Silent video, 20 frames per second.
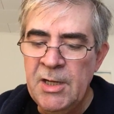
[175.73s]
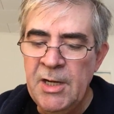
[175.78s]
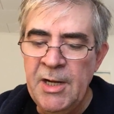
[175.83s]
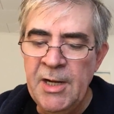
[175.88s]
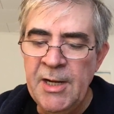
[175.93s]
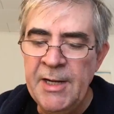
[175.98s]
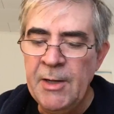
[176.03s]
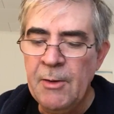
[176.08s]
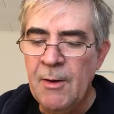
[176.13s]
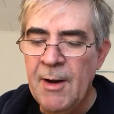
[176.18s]

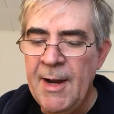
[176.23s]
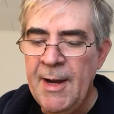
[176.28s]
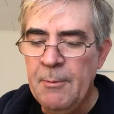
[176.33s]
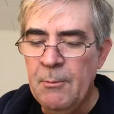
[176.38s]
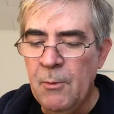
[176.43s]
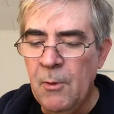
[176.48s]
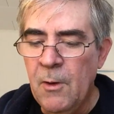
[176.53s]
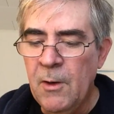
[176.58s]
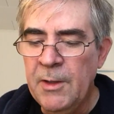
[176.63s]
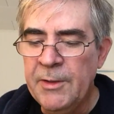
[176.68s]
It ain't right,
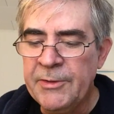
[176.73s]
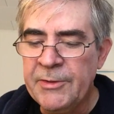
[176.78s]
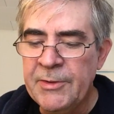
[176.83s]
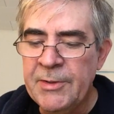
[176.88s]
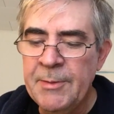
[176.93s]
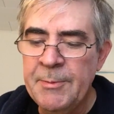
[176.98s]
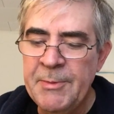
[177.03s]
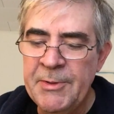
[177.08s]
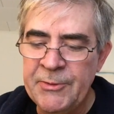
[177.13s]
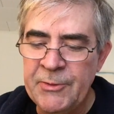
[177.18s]

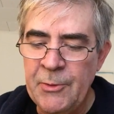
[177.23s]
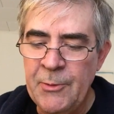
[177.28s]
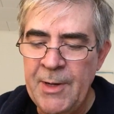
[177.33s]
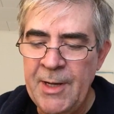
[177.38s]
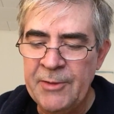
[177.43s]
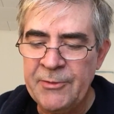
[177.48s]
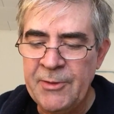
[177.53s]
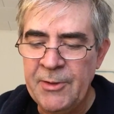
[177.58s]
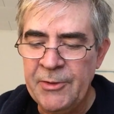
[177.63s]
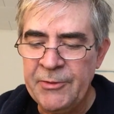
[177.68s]
boys,
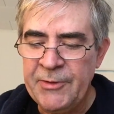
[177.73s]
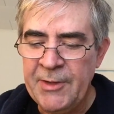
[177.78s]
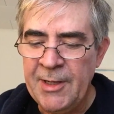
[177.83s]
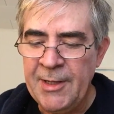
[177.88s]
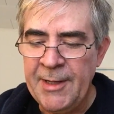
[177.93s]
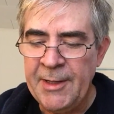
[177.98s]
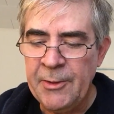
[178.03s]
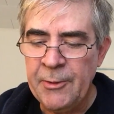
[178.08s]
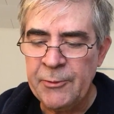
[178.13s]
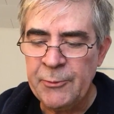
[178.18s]
Mr. Axiel said
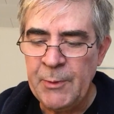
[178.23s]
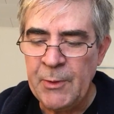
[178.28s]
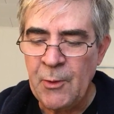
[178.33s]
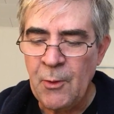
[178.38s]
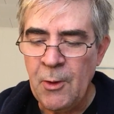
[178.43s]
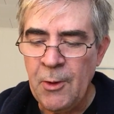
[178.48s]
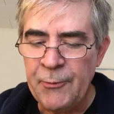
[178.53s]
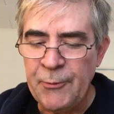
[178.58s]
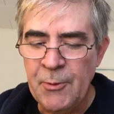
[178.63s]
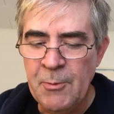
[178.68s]
later as we
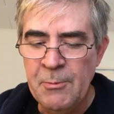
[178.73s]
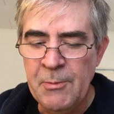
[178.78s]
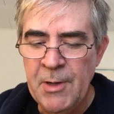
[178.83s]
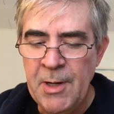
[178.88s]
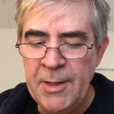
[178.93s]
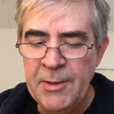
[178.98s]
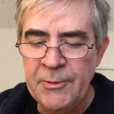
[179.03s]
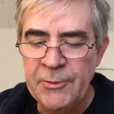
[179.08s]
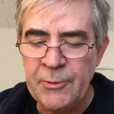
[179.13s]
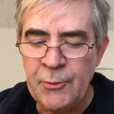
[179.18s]
crawled through
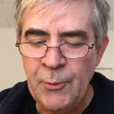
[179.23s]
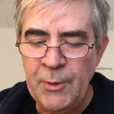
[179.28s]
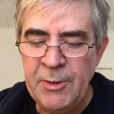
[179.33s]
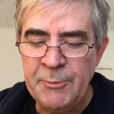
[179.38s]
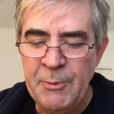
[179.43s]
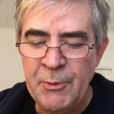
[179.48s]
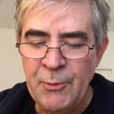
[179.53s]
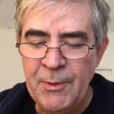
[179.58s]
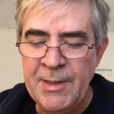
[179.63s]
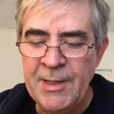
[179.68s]
mud and
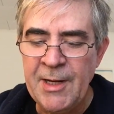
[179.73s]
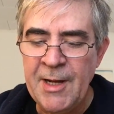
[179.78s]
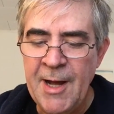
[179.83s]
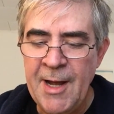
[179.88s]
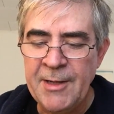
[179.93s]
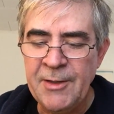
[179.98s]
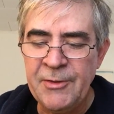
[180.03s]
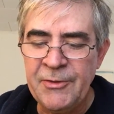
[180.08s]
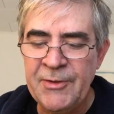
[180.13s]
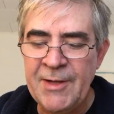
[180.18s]
squeezed between
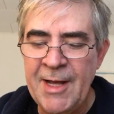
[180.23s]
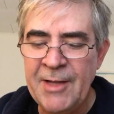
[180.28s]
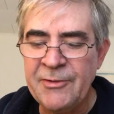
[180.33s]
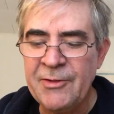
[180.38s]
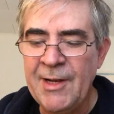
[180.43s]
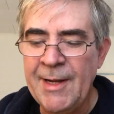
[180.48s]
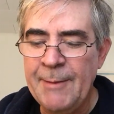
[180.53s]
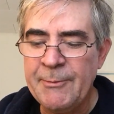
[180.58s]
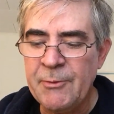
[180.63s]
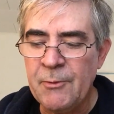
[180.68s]

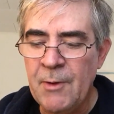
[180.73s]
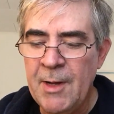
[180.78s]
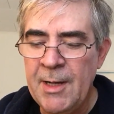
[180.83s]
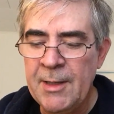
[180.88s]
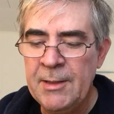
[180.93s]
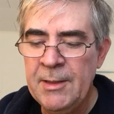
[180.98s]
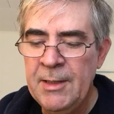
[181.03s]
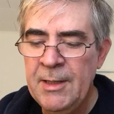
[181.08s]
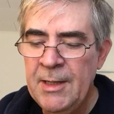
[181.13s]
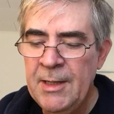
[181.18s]
continent-sized slabs of rock.